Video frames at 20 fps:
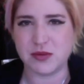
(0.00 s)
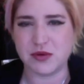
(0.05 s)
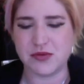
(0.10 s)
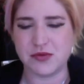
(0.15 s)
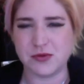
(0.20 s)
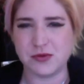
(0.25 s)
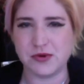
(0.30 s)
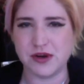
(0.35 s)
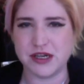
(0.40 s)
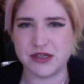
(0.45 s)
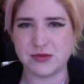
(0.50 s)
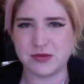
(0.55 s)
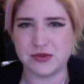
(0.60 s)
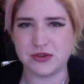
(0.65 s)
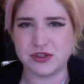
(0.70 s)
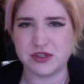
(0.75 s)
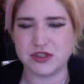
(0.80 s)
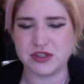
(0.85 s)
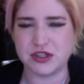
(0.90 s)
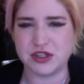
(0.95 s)
I've always
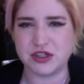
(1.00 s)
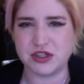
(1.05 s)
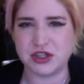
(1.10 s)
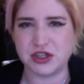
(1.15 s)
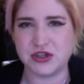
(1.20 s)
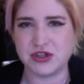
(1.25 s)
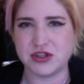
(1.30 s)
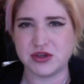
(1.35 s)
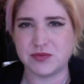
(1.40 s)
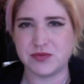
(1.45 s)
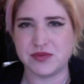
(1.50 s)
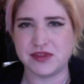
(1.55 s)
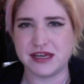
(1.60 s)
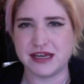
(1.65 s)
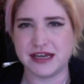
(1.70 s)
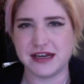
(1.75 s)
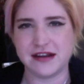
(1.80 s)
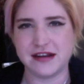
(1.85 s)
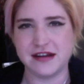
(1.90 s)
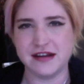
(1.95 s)
wanted to do
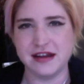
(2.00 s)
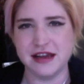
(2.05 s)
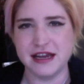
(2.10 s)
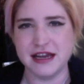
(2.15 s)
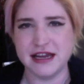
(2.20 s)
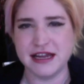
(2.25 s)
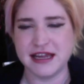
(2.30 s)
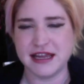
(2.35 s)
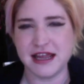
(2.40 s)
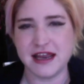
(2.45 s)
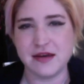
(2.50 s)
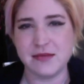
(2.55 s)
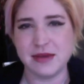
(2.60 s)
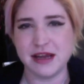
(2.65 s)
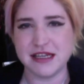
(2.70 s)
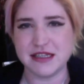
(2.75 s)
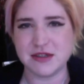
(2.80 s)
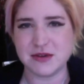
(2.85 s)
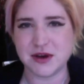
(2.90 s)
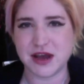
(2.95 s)
something in
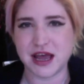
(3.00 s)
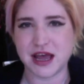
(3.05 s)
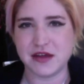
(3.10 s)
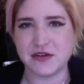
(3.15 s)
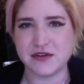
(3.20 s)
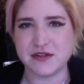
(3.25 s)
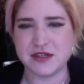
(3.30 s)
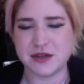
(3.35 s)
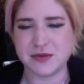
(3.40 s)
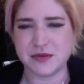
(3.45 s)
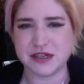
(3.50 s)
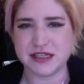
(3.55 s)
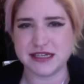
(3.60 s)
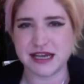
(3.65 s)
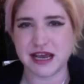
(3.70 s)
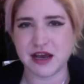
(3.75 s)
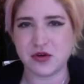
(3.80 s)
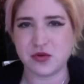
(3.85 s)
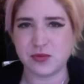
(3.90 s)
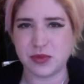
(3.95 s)
mental health, something to
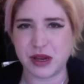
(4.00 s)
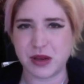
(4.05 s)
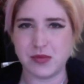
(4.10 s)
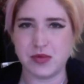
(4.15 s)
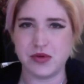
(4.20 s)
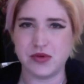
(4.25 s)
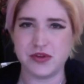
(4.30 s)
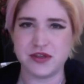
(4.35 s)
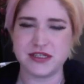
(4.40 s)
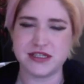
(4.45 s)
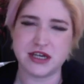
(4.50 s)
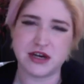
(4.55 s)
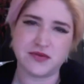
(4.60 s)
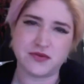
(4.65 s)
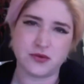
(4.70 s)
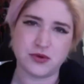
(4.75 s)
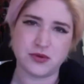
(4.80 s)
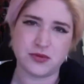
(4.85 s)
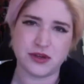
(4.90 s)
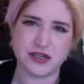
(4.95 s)
help people that
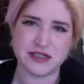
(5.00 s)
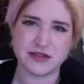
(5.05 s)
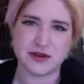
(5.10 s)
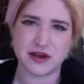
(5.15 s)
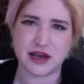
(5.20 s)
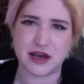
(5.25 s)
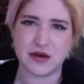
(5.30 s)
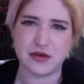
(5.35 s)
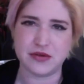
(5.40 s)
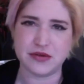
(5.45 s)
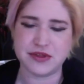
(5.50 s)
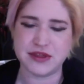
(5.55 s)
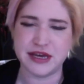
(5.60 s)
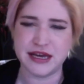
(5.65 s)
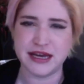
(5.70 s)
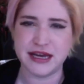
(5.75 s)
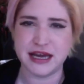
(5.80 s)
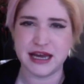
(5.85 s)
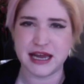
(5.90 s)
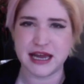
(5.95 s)
suffer with mental health
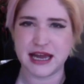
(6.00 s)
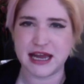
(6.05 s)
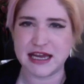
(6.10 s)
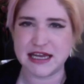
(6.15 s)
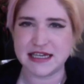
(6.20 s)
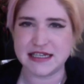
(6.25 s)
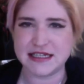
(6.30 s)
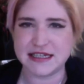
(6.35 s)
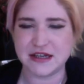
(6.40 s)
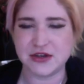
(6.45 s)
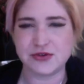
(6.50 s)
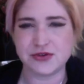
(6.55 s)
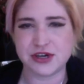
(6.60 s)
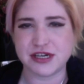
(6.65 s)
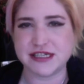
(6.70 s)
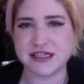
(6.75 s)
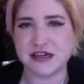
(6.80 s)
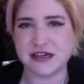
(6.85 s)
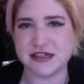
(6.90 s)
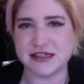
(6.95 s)
and
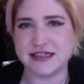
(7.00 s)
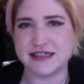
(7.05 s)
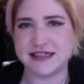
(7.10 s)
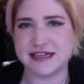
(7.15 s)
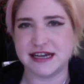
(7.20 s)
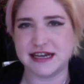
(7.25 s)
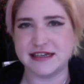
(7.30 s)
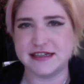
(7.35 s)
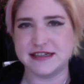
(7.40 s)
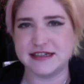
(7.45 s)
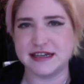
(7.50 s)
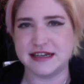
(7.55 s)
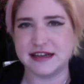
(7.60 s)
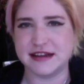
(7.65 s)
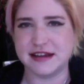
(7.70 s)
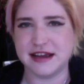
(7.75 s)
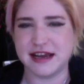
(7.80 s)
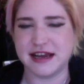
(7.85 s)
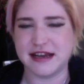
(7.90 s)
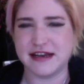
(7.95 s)
increase
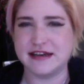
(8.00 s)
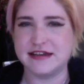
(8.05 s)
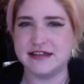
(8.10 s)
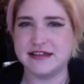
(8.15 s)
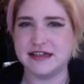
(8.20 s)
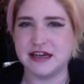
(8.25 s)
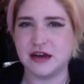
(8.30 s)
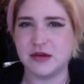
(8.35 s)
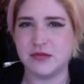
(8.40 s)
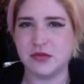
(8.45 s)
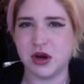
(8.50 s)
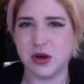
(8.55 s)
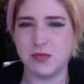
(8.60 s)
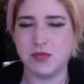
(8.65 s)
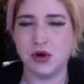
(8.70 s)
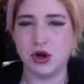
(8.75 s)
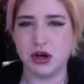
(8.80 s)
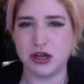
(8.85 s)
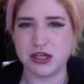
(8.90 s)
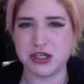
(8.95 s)
understanding and
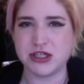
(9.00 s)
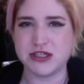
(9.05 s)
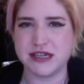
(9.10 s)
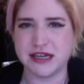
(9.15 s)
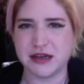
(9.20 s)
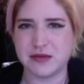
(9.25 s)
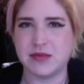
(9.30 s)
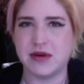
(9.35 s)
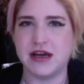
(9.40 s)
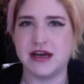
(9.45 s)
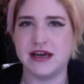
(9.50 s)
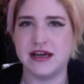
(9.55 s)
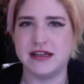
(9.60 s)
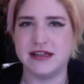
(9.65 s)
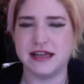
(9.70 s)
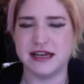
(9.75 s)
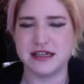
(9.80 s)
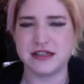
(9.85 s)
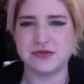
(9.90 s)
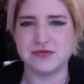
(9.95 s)
abolish stigma.
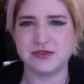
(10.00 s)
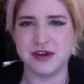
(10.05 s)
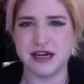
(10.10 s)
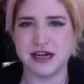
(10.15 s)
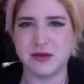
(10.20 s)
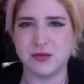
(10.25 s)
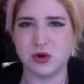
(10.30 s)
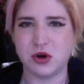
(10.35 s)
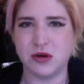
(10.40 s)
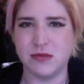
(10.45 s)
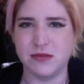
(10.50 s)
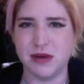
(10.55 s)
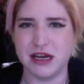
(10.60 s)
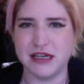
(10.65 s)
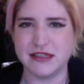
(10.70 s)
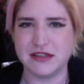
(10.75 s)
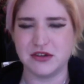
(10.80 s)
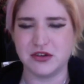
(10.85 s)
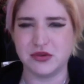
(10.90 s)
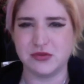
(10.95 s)
And that's really what
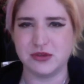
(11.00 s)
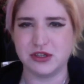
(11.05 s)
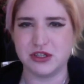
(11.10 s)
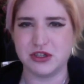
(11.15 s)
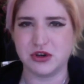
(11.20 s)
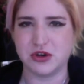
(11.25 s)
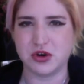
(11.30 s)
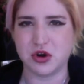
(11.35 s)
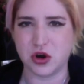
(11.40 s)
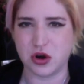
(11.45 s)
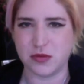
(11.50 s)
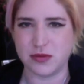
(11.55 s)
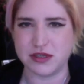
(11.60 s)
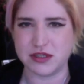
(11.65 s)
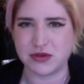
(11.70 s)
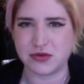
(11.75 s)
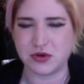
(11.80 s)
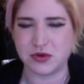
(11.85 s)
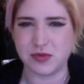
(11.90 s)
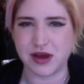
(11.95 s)
mindsanonymous.com
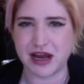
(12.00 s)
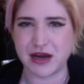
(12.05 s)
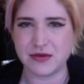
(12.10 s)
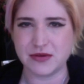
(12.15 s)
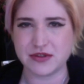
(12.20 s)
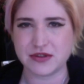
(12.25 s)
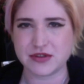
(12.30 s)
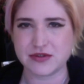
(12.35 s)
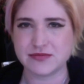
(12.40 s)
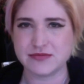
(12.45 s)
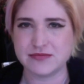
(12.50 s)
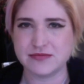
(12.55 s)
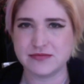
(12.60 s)
is all about.